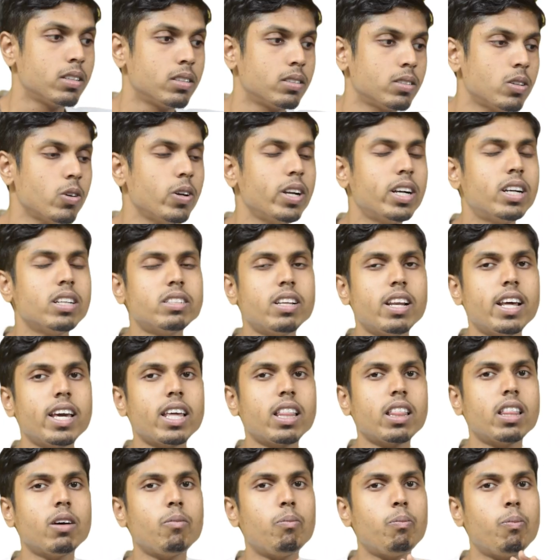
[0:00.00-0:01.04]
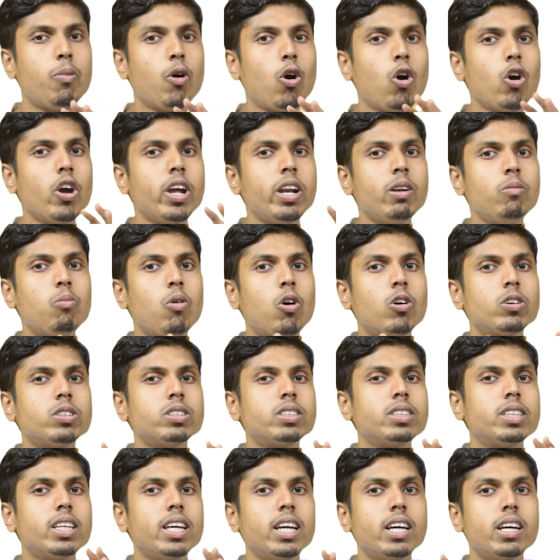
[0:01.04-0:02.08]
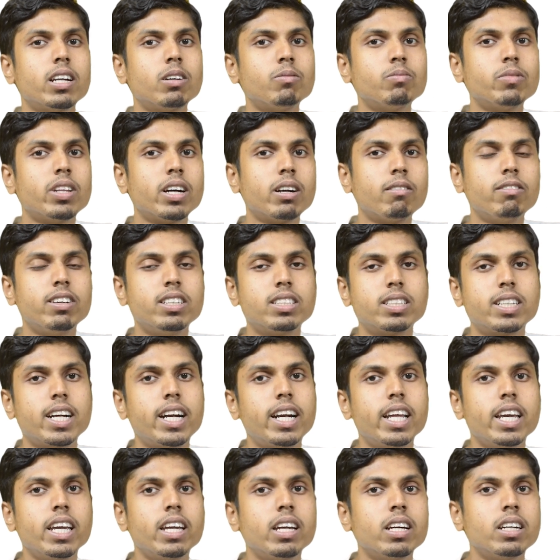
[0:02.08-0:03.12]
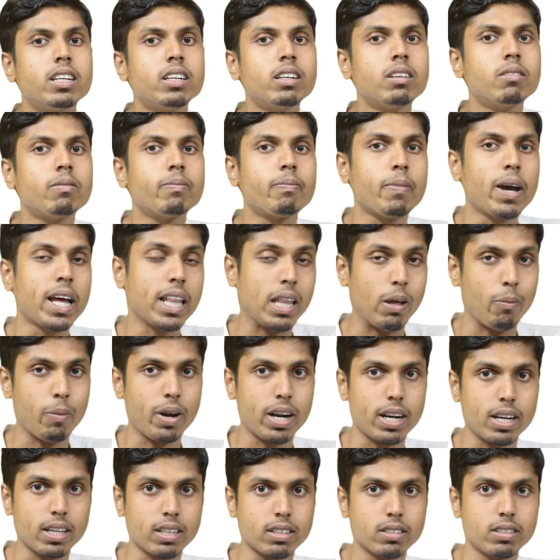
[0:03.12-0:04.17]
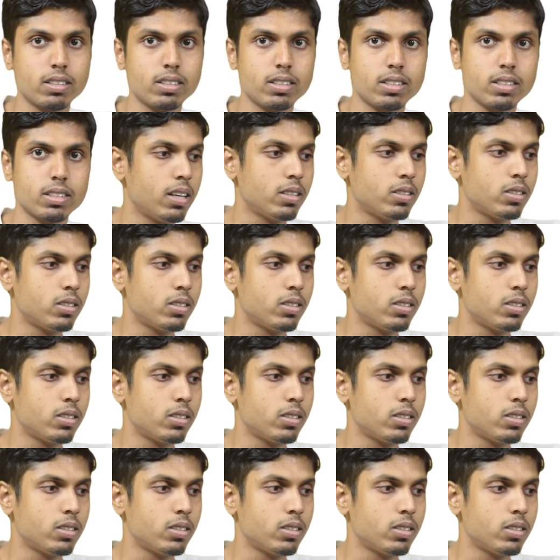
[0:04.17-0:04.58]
So it is like the point Moss theorem that we study in mathematics.